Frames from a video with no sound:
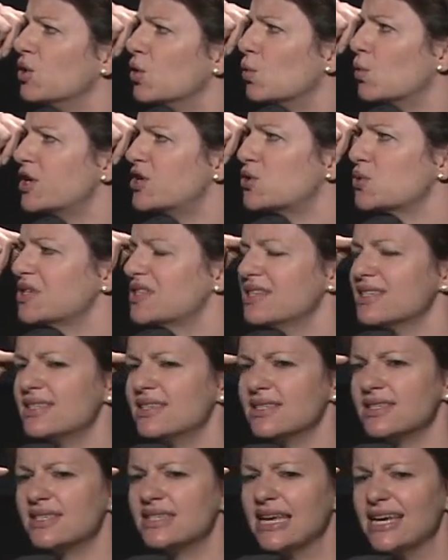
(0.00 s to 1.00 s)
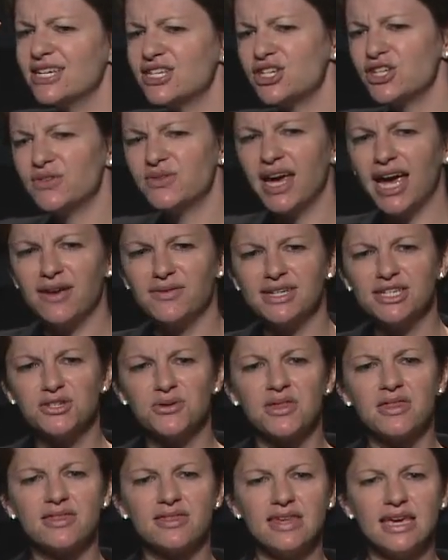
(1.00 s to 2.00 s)
which was the sensation of having to
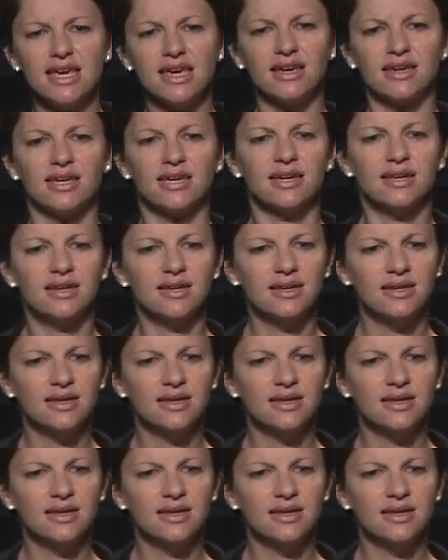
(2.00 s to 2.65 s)
think.